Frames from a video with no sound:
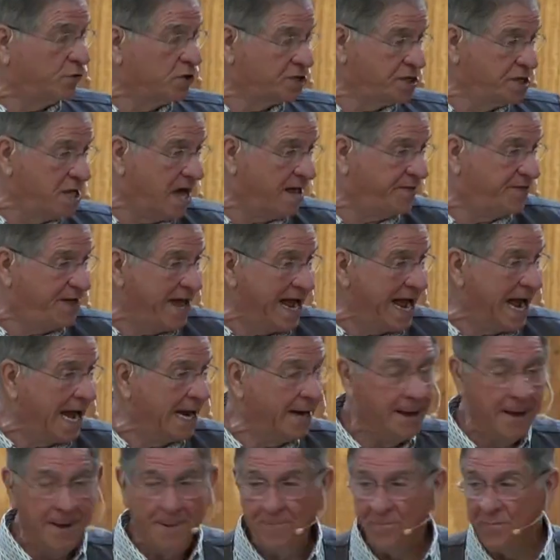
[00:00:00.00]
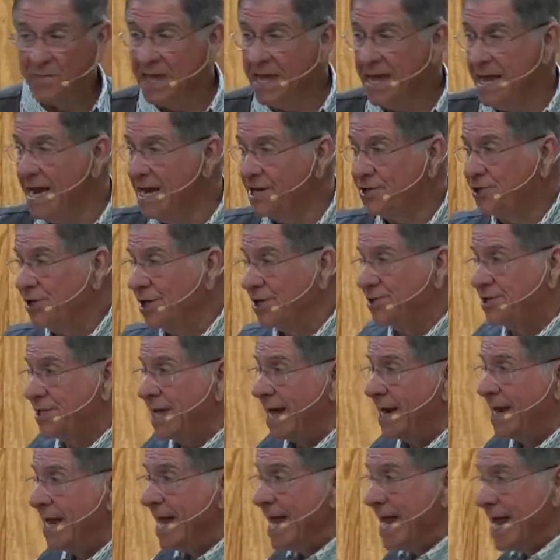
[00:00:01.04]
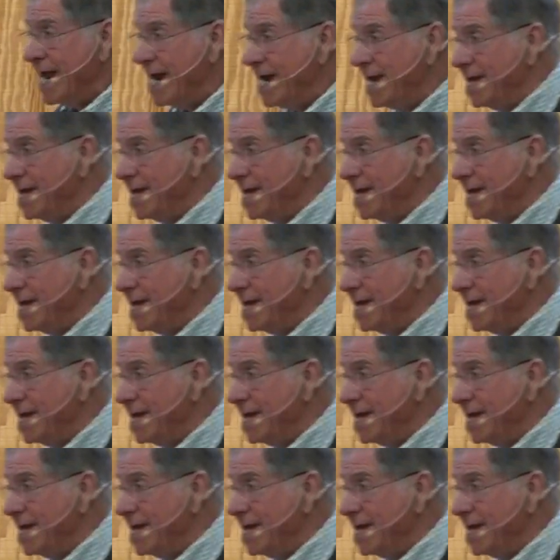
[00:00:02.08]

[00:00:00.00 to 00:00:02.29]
was not that. It's just that he